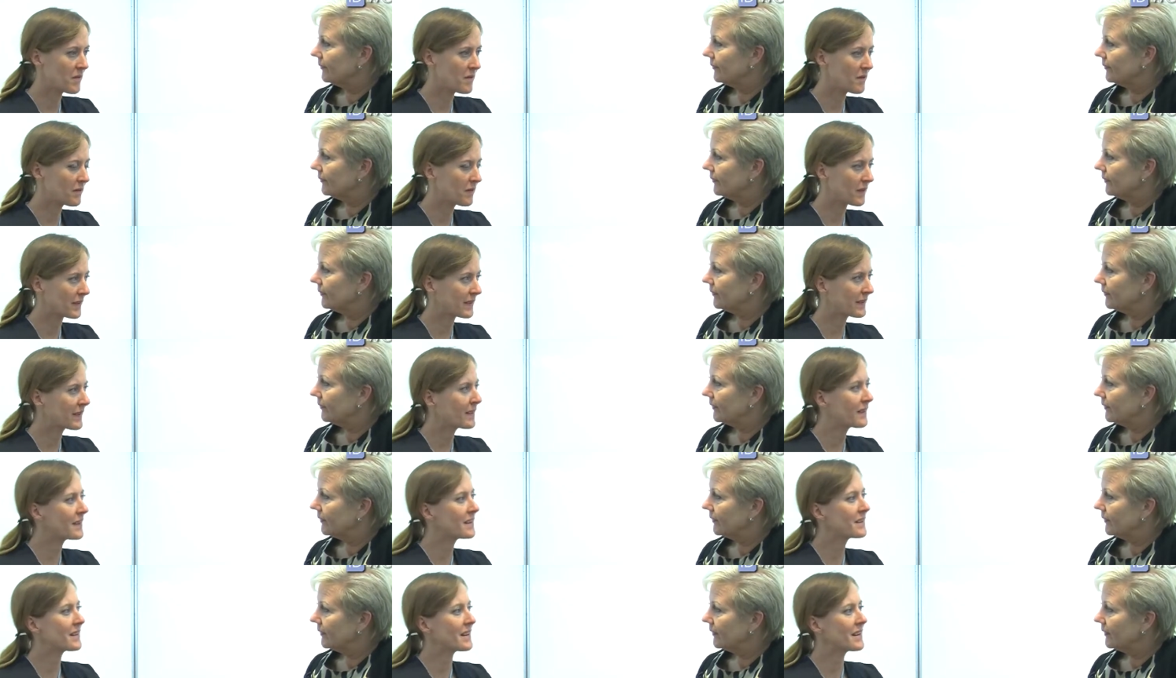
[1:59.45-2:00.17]

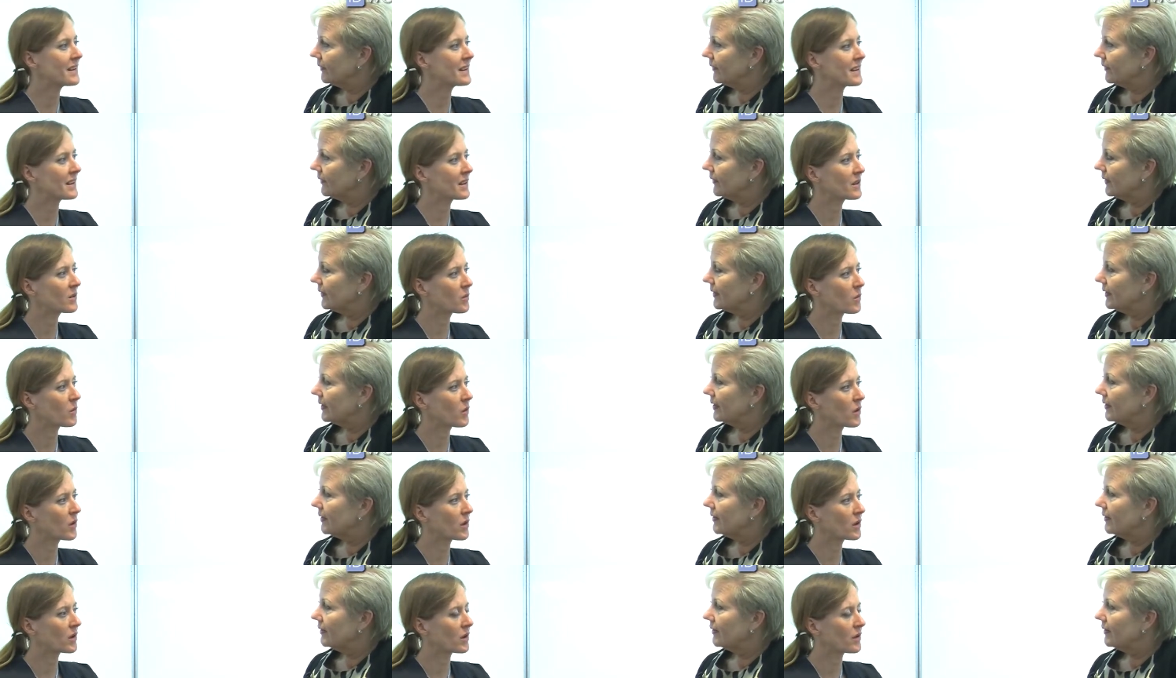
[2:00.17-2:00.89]
Speaker 1: facilitating the
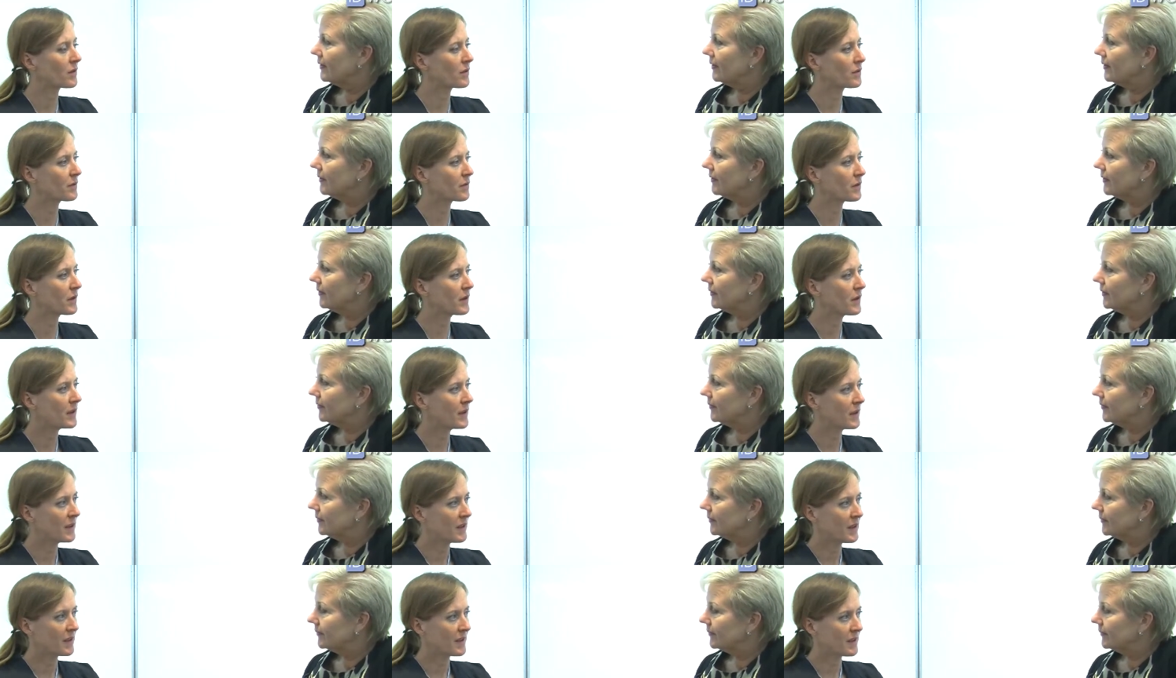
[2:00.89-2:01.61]
work of
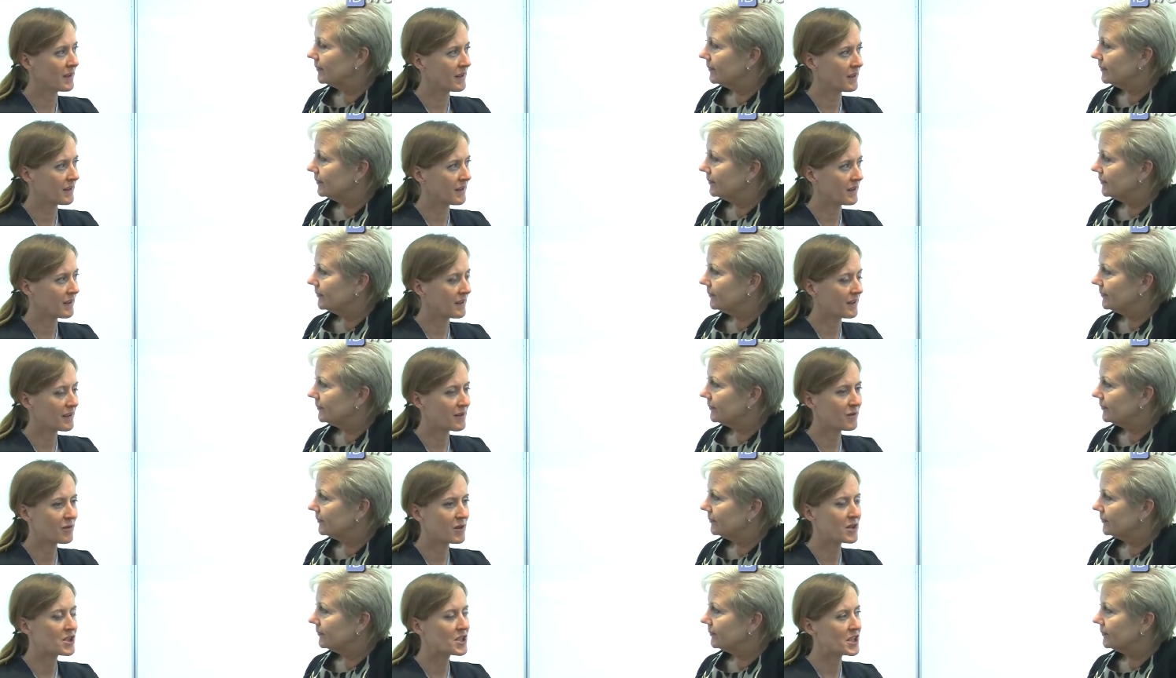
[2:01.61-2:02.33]
uh,
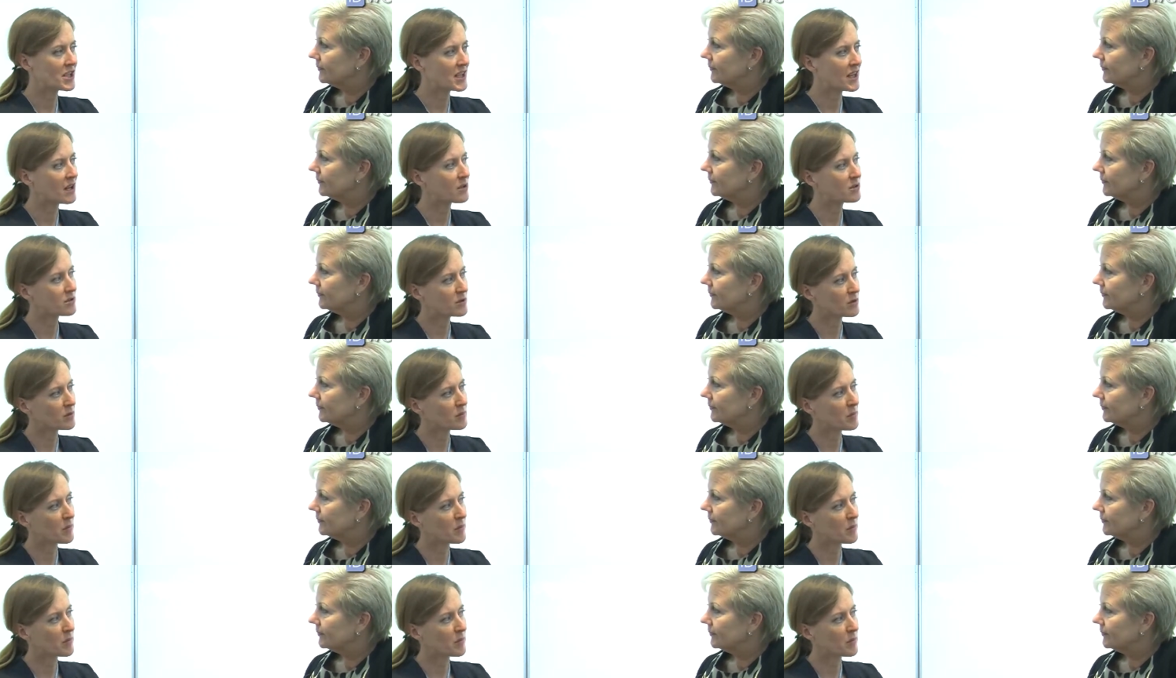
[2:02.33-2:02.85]
reaching out to the